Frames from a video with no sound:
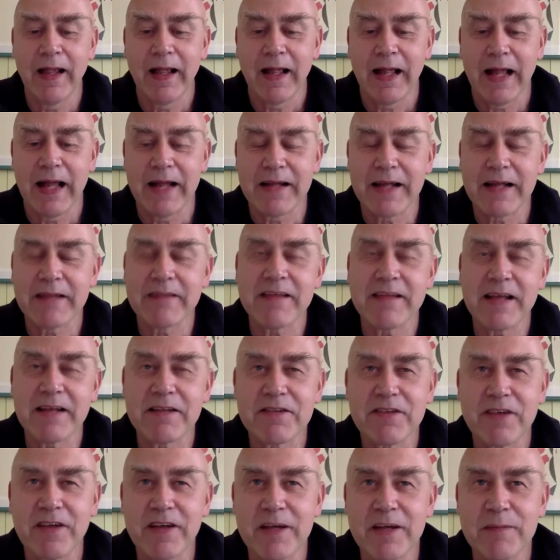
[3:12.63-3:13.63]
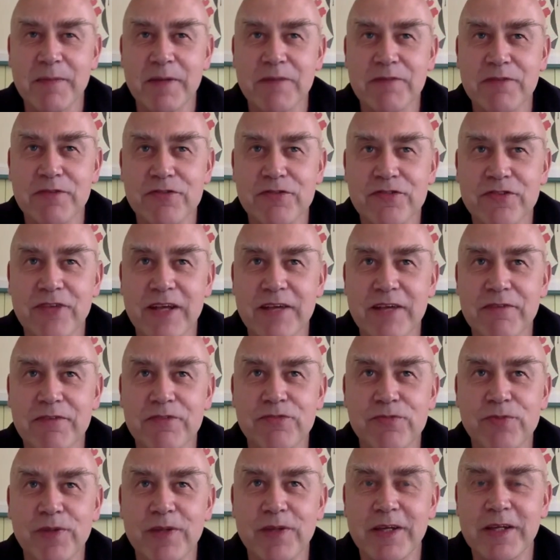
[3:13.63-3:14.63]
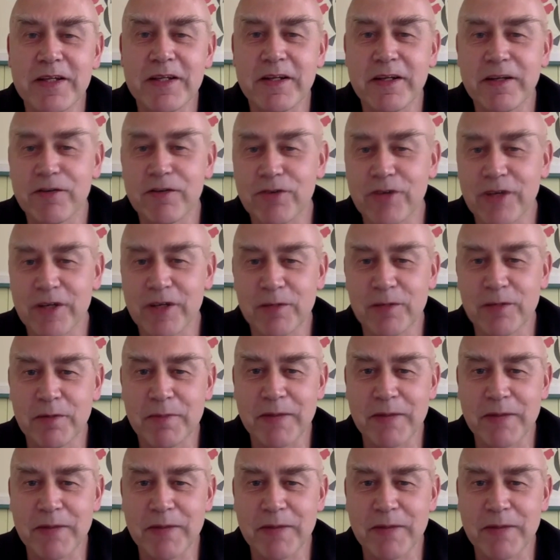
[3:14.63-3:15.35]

And at that time, I was really in an incredibly